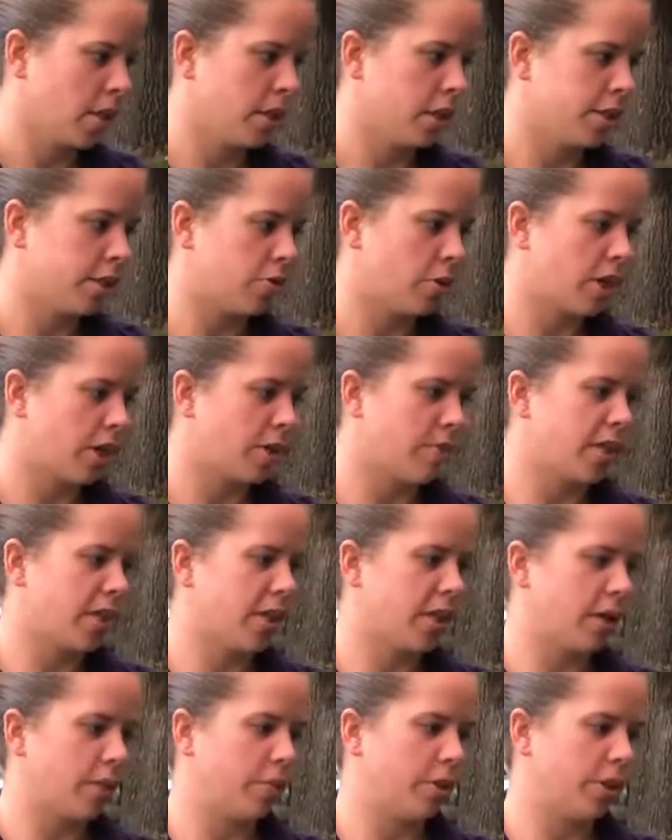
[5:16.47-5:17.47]
It is
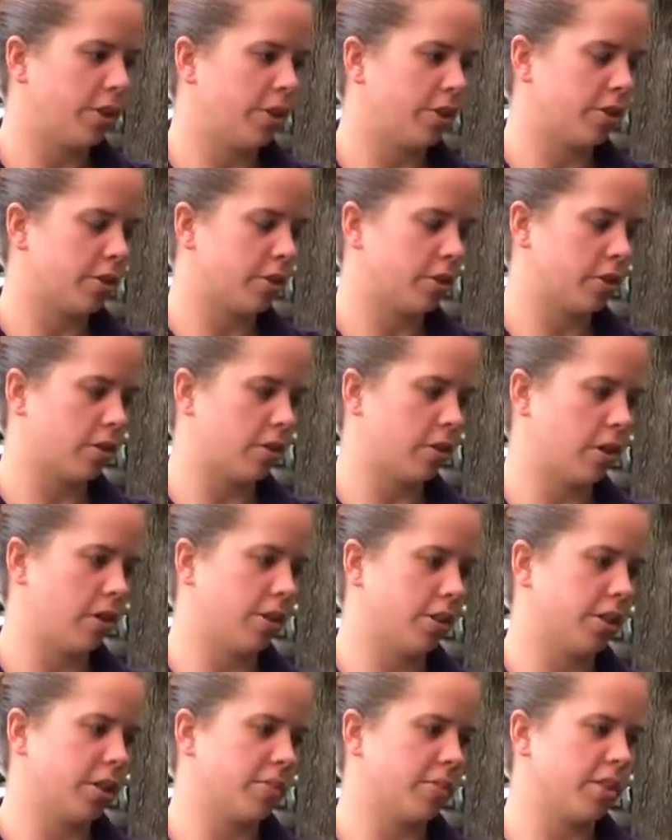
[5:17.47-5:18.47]
recommended that when you get your
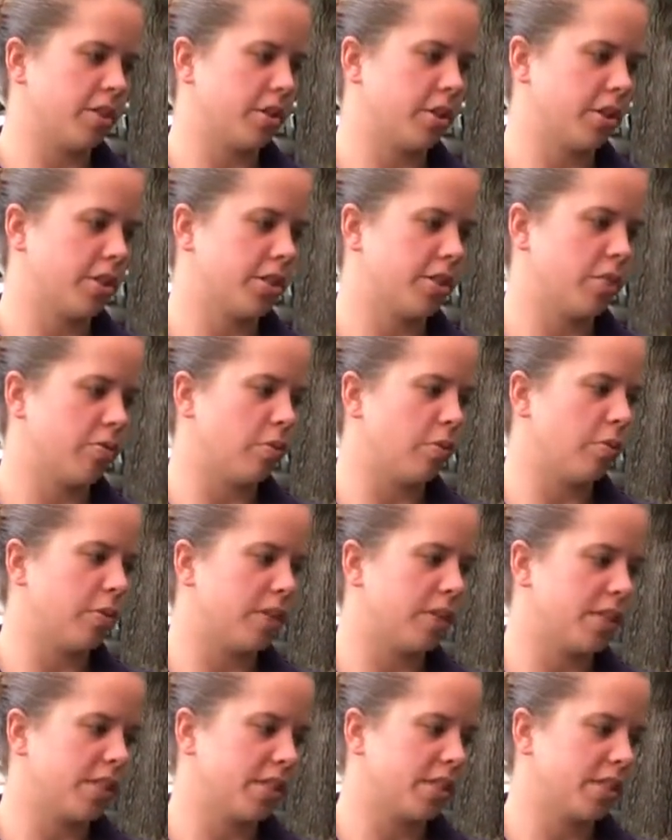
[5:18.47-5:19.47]
car jump started to
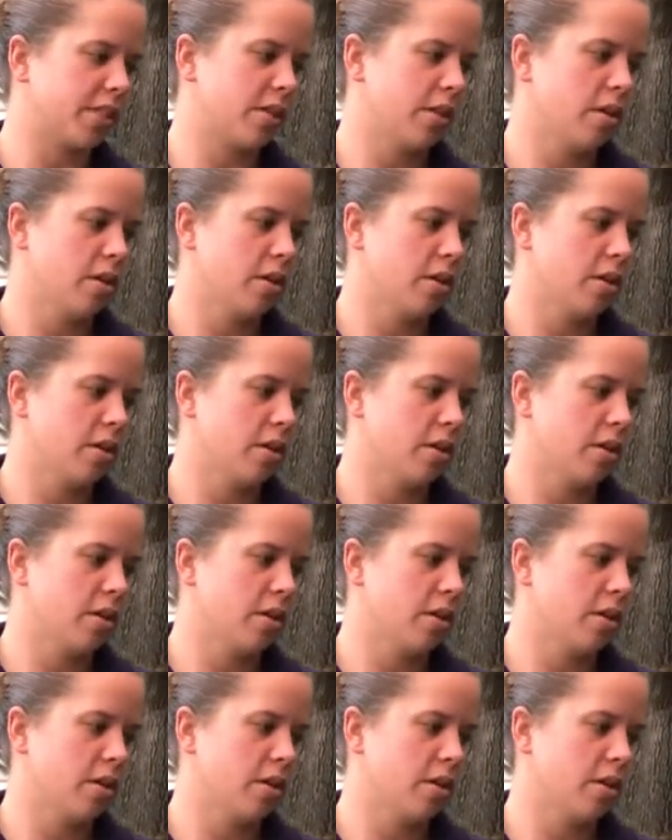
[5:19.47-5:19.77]
replace